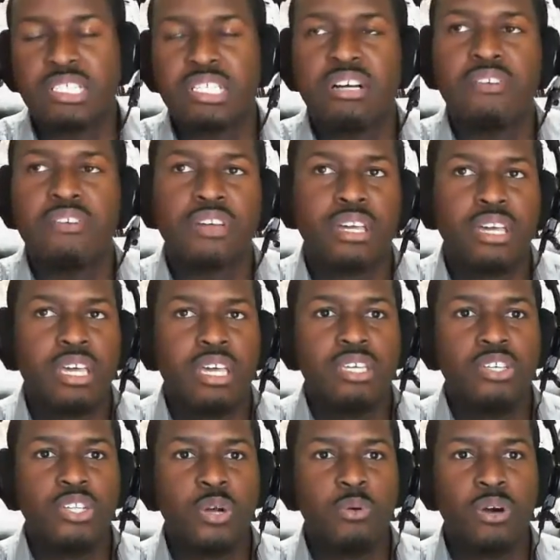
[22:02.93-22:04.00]
yourself,
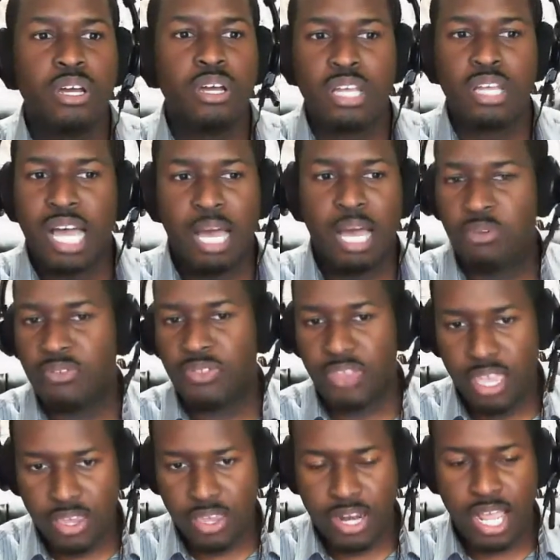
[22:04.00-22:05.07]
you know what, I'm not
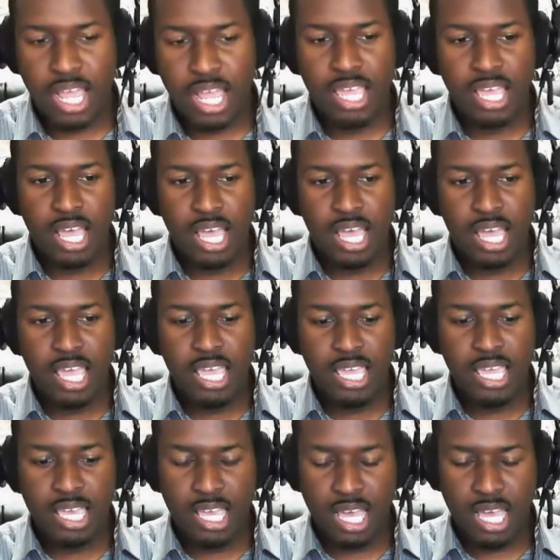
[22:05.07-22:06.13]
there yet.
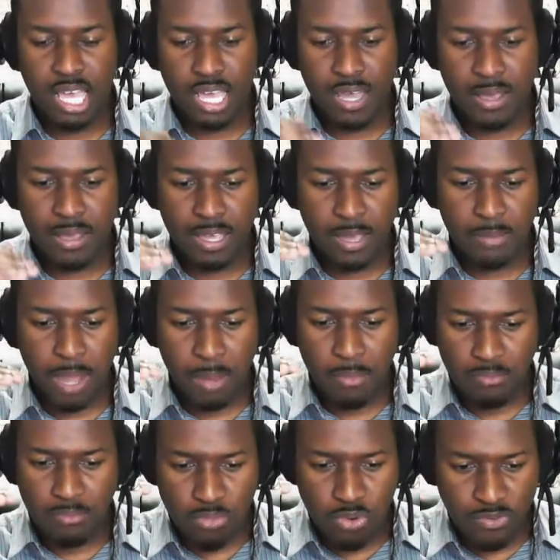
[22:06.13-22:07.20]

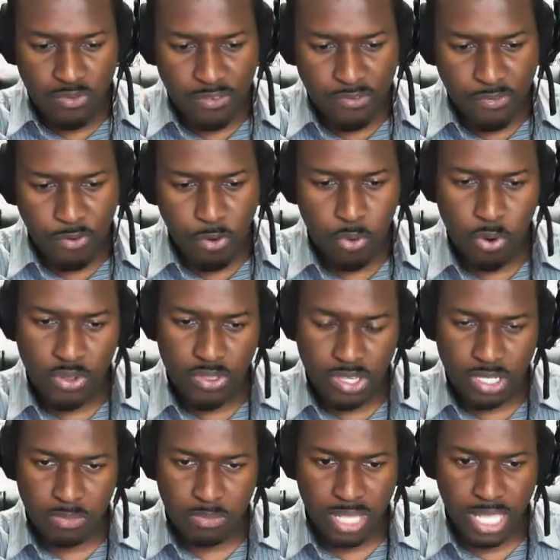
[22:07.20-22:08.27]
I'm moving forward.
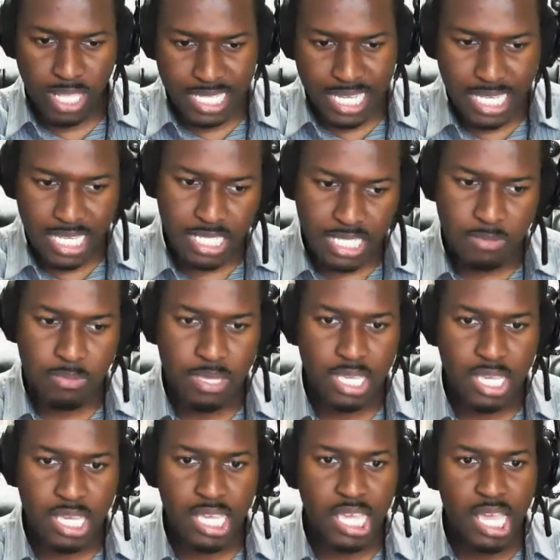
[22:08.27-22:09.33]
There's a place I need to
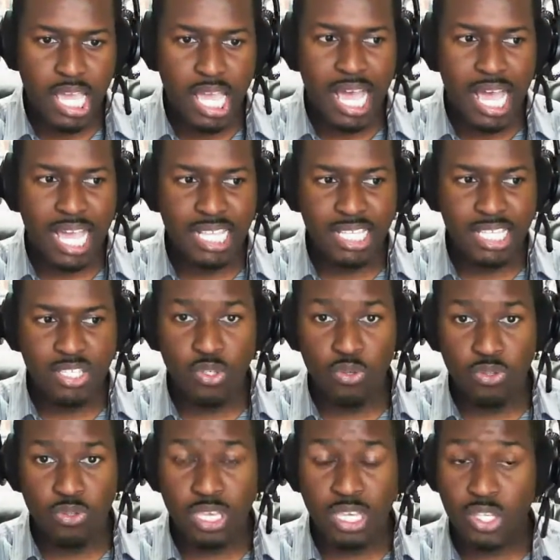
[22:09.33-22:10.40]
be. I need to
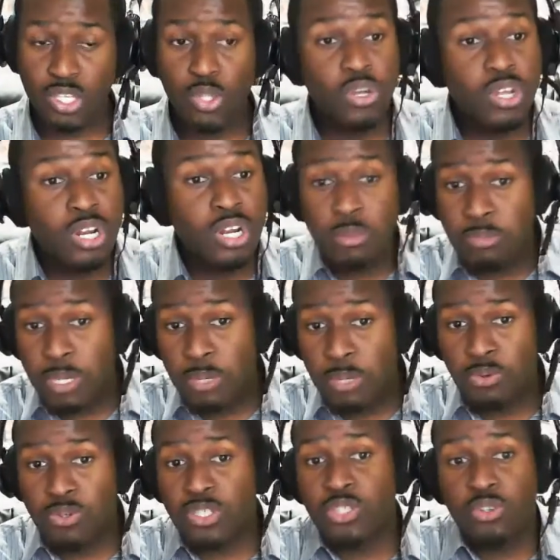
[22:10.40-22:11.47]
do this. Look at other
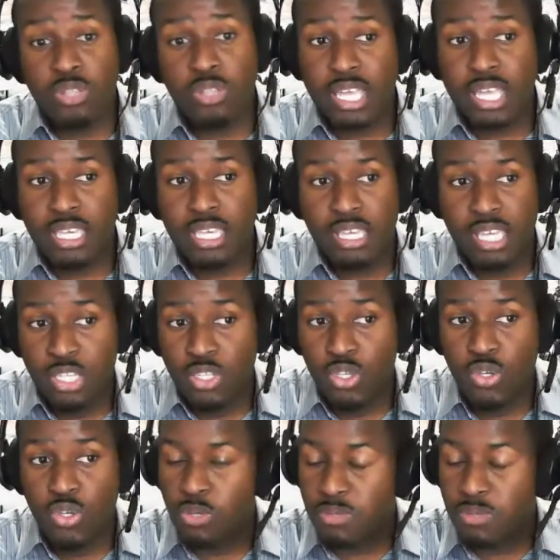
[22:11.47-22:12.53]
people. Like in
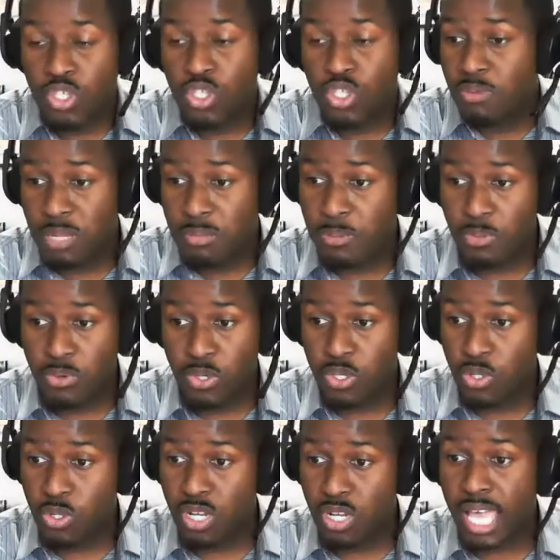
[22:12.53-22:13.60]
YouTube, there's so many people you
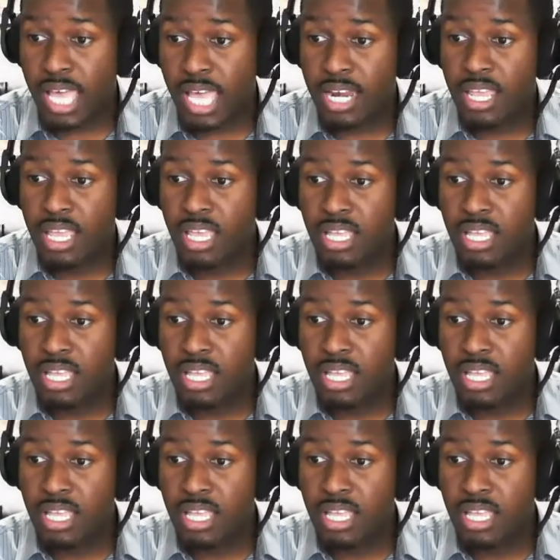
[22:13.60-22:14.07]
can look at